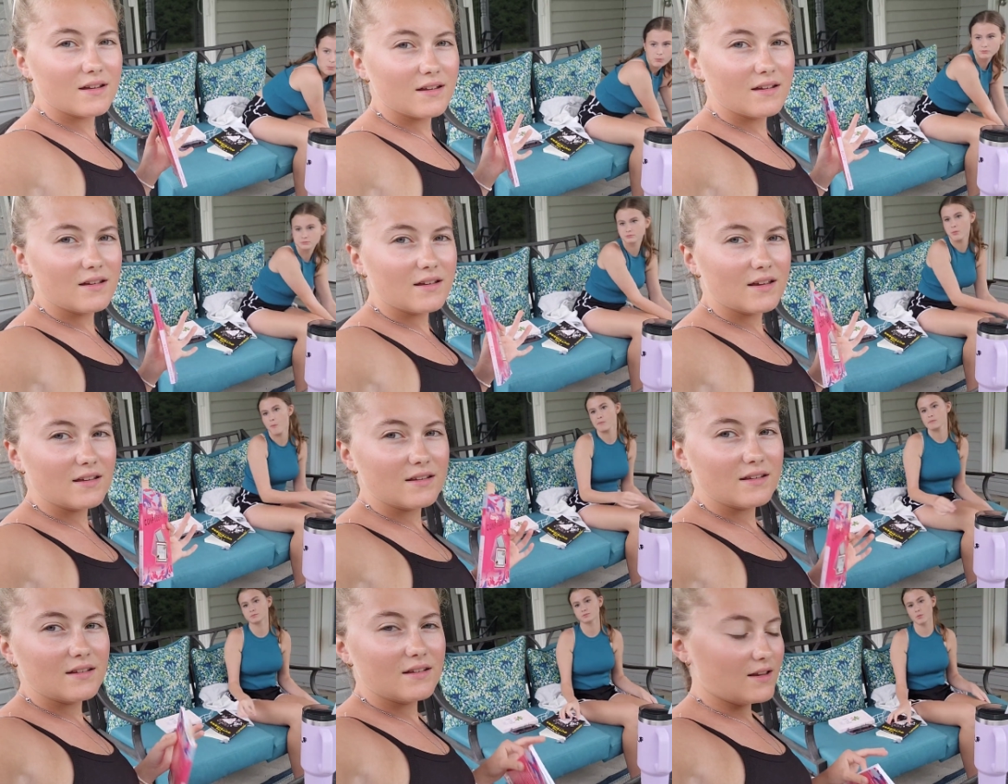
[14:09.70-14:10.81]
Mm -hmm.
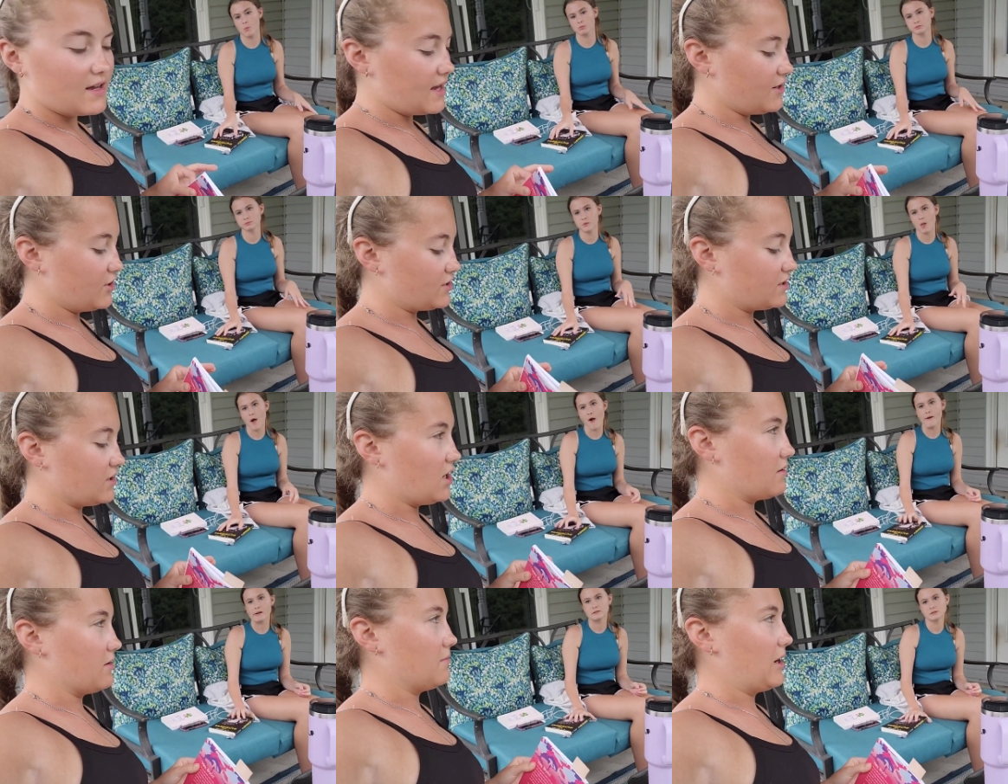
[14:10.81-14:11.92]
And yours is
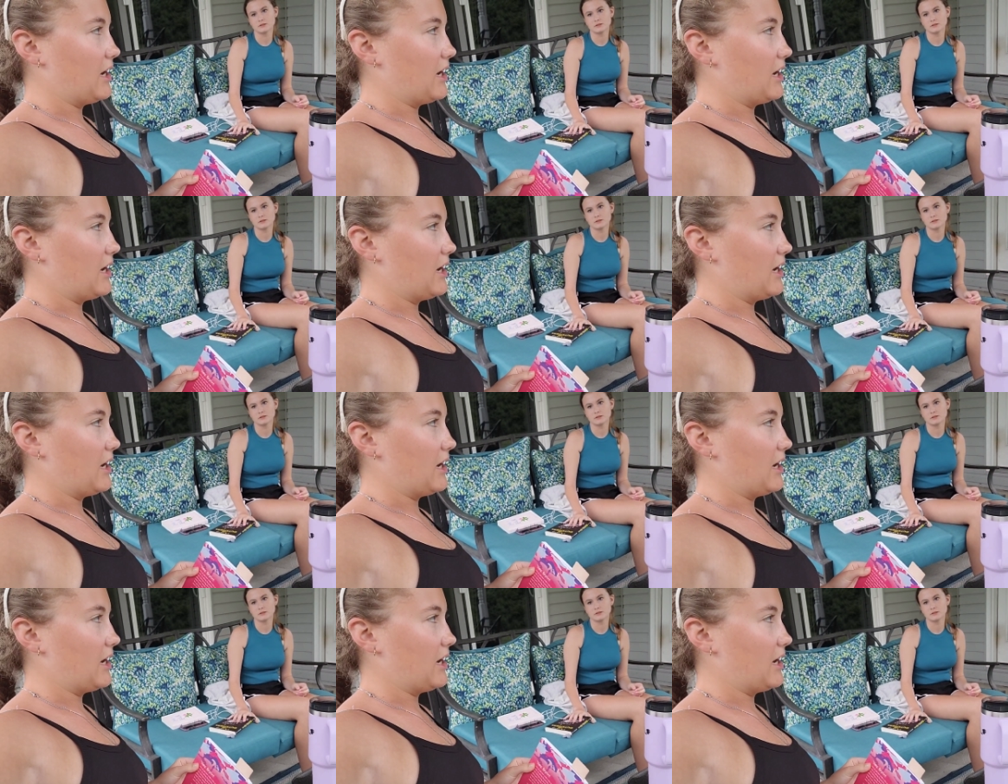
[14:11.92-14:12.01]
longer than